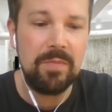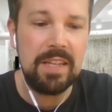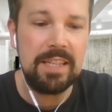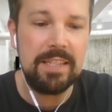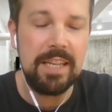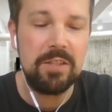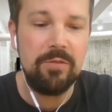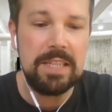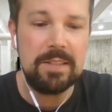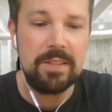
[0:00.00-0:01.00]
Yes
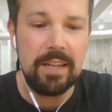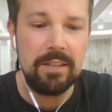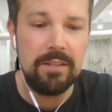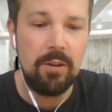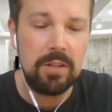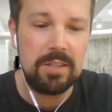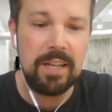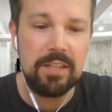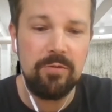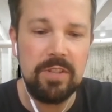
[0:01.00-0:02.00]
VC, an early
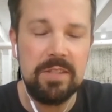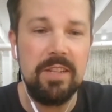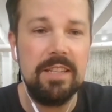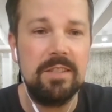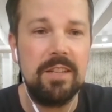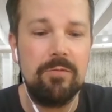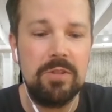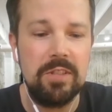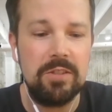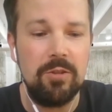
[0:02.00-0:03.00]
stage VC in San
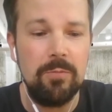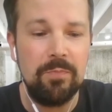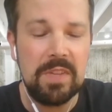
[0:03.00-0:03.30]
Francisco.